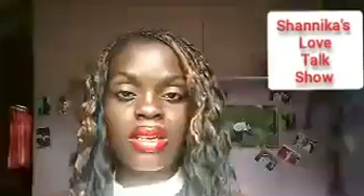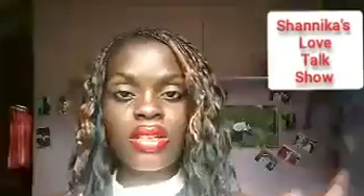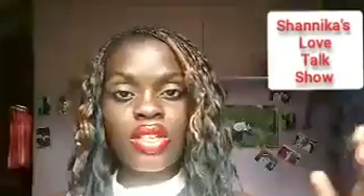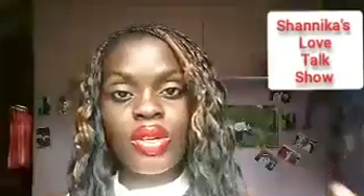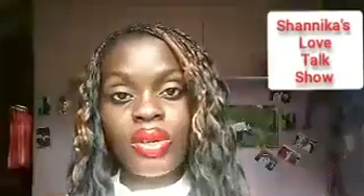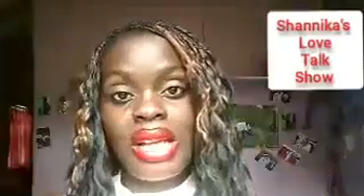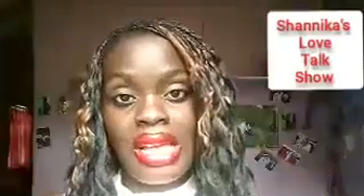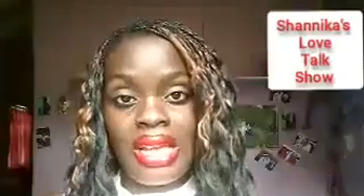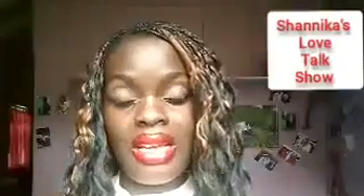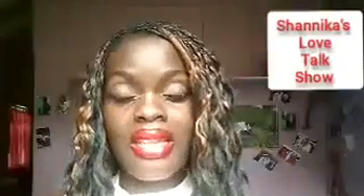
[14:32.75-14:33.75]
So,
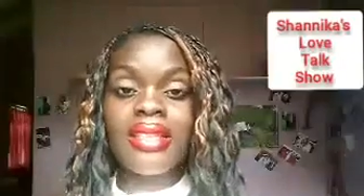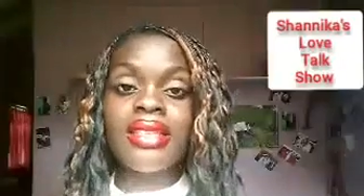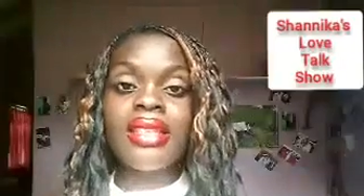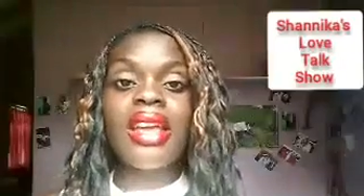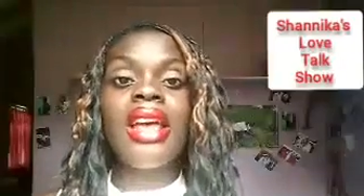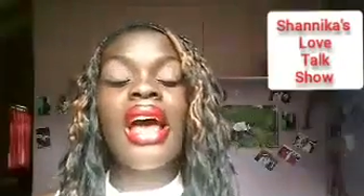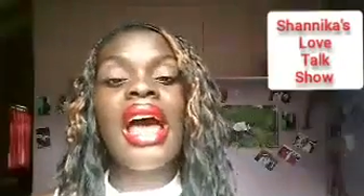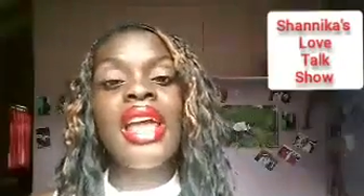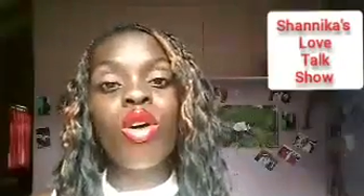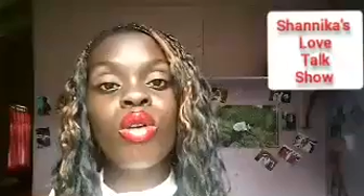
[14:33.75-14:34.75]
guys,
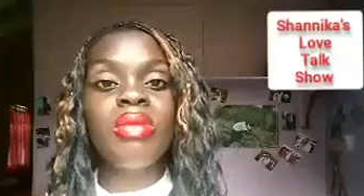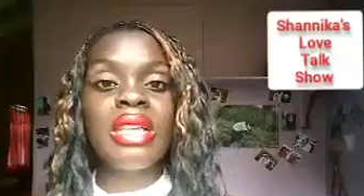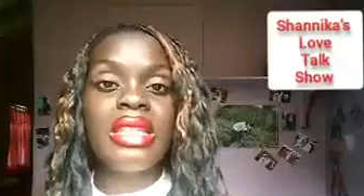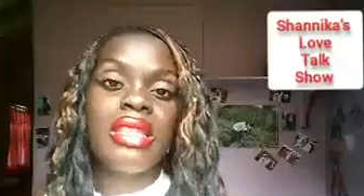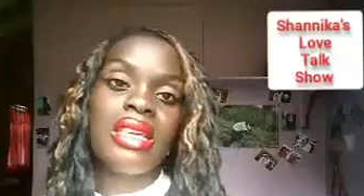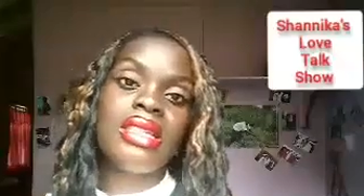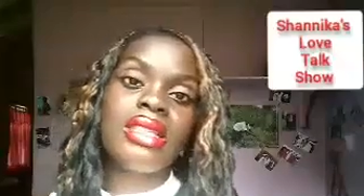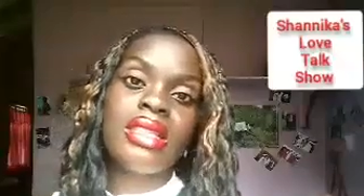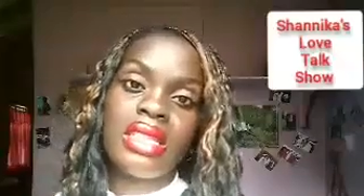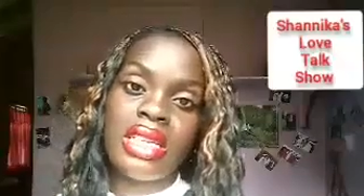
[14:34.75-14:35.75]
I hope that these
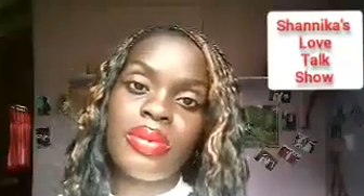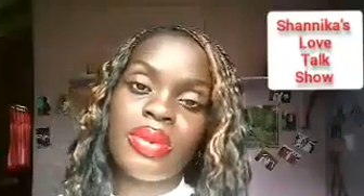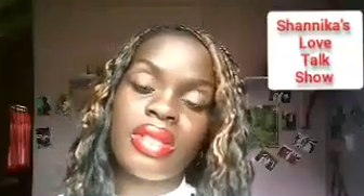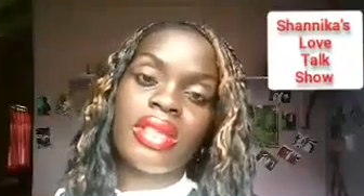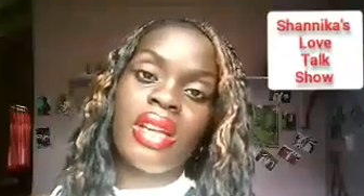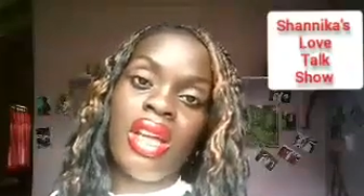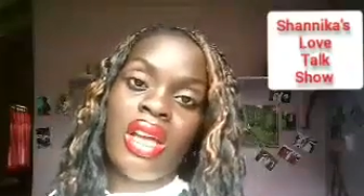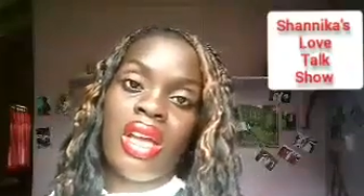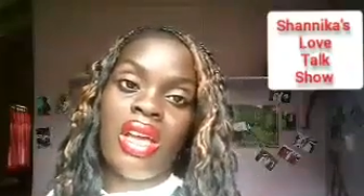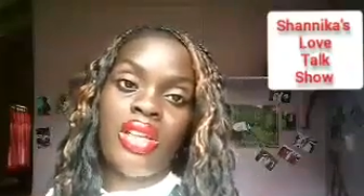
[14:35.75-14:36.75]
tips
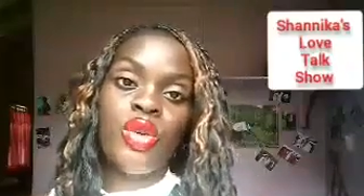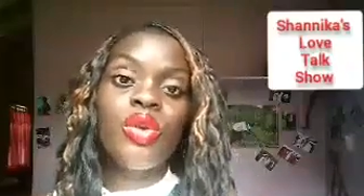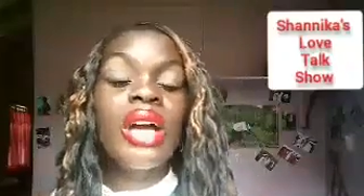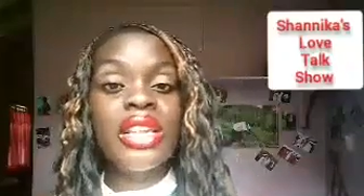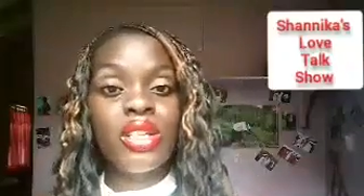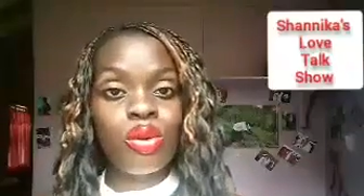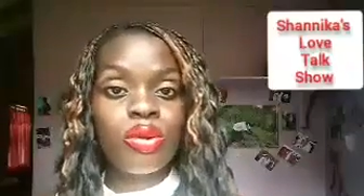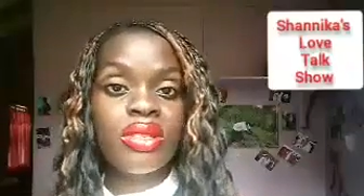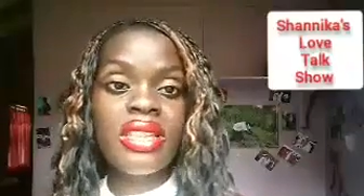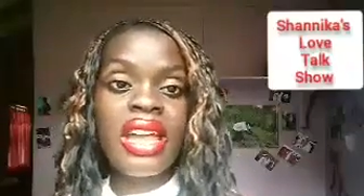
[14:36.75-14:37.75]
you can
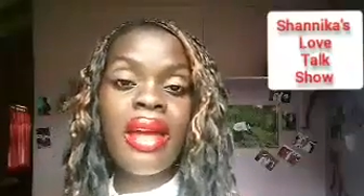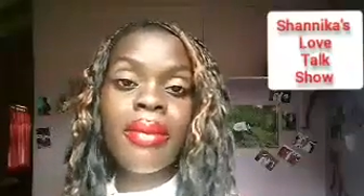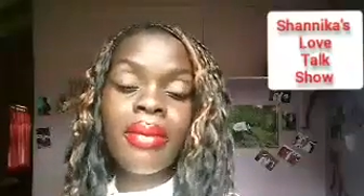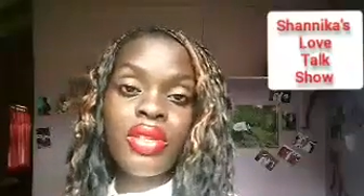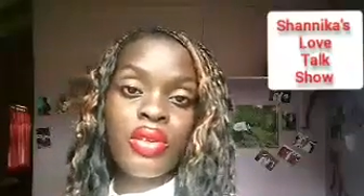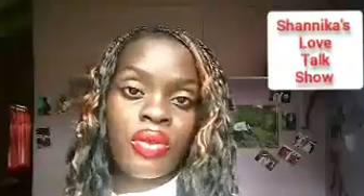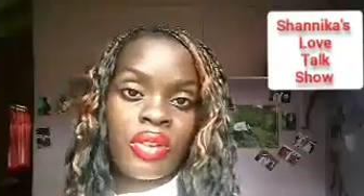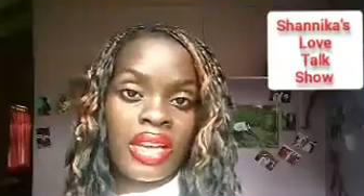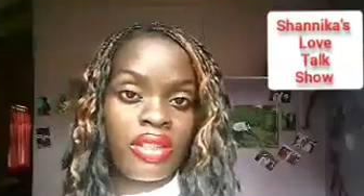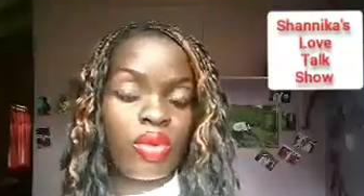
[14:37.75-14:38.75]
use them to
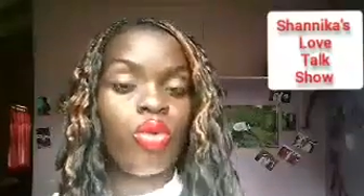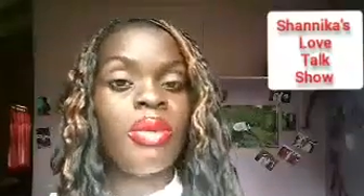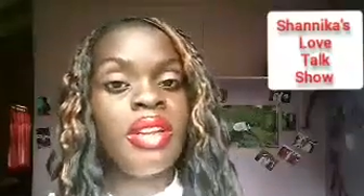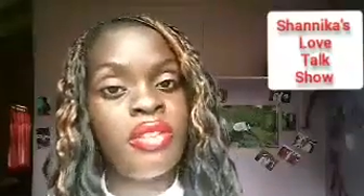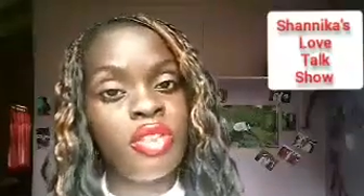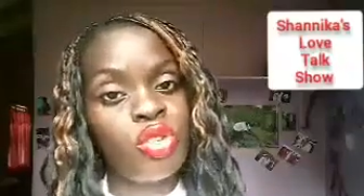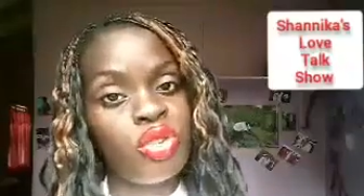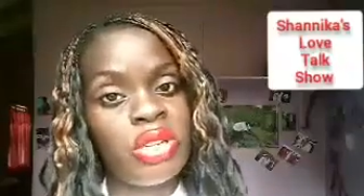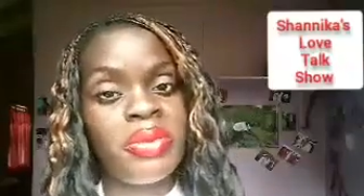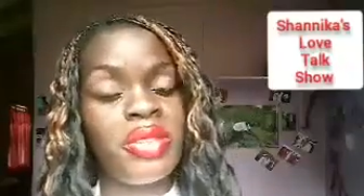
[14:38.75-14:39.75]
find the woman of your
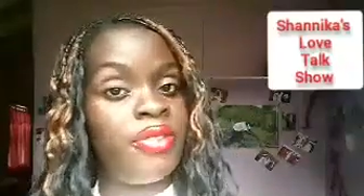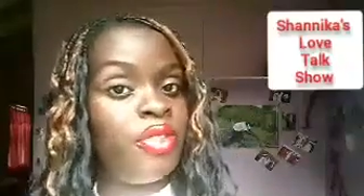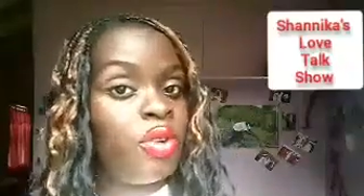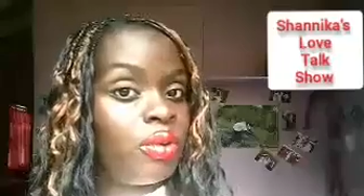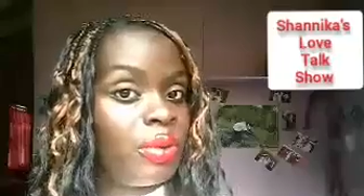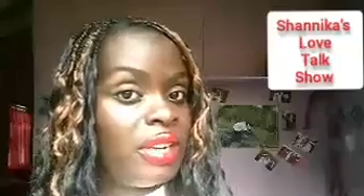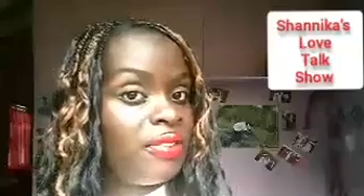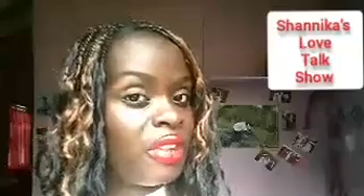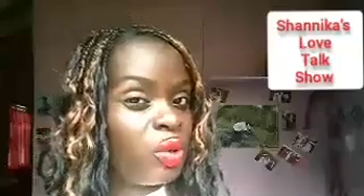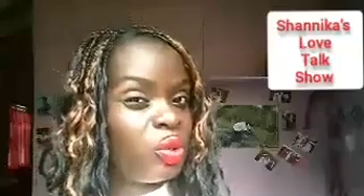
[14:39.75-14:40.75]
dreams. If you already
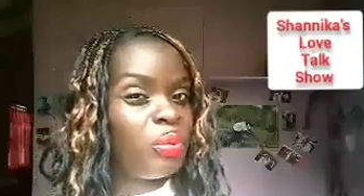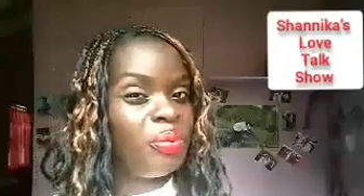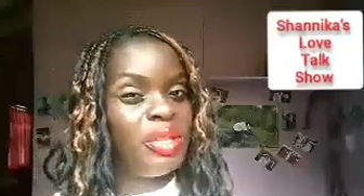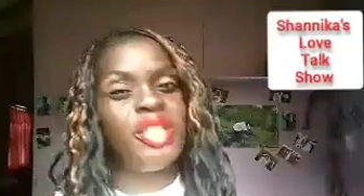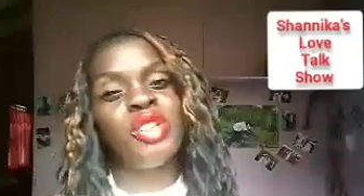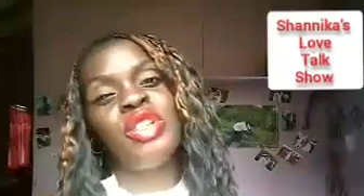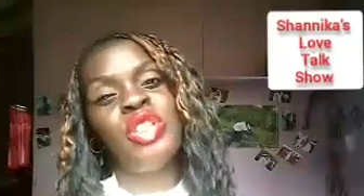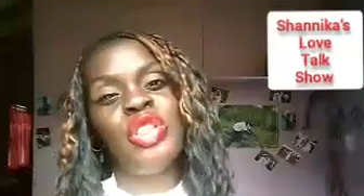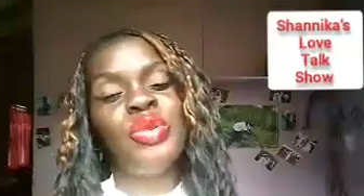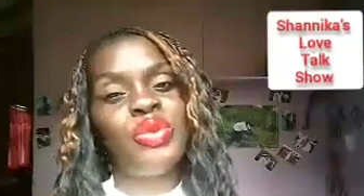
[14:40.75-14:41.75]
found her, please
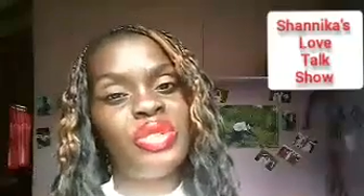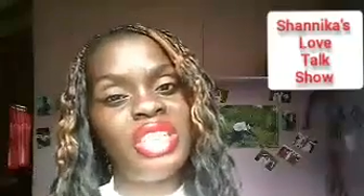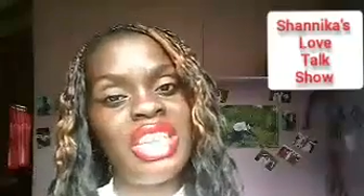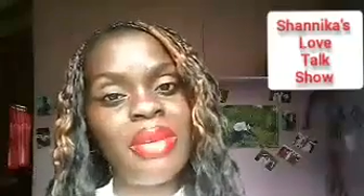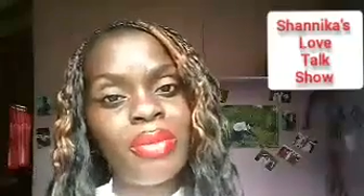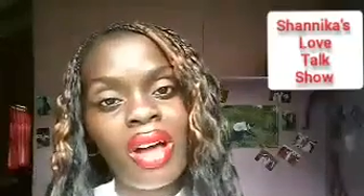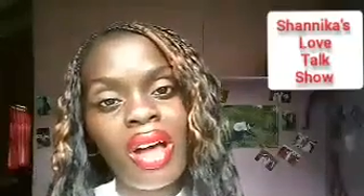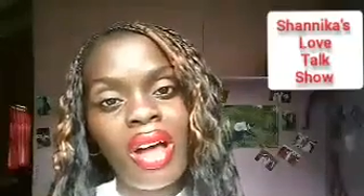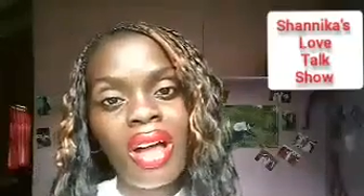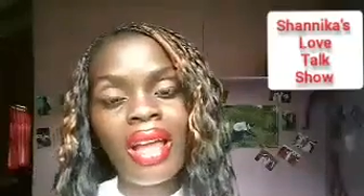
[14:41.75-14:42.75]
continue to keep
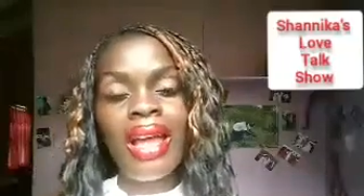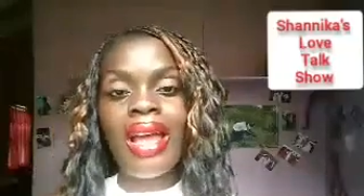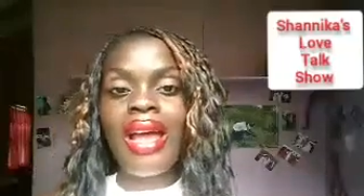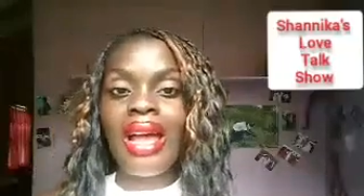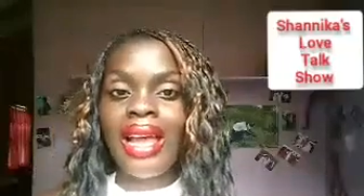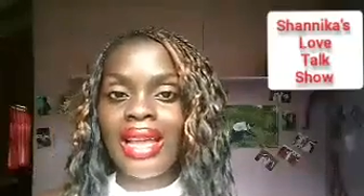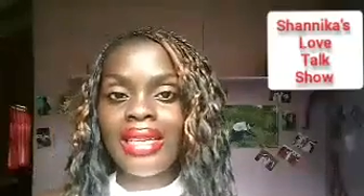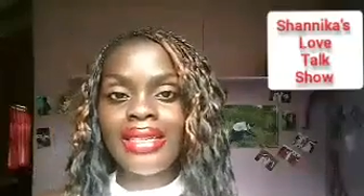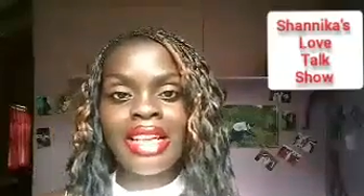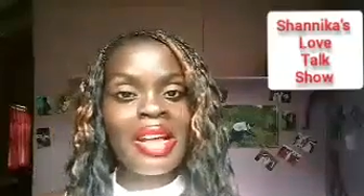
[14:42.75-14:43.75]
her
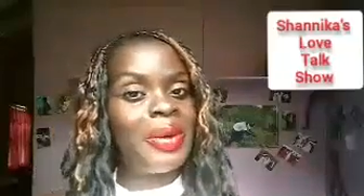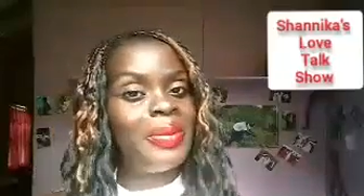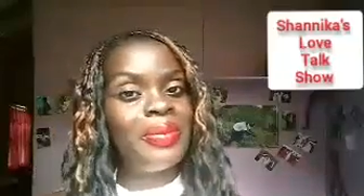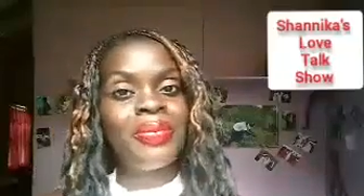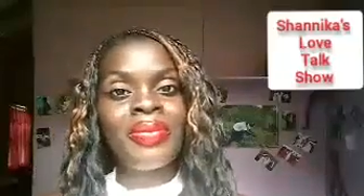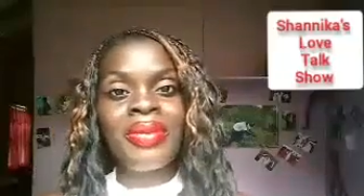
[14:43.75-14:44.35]
and um,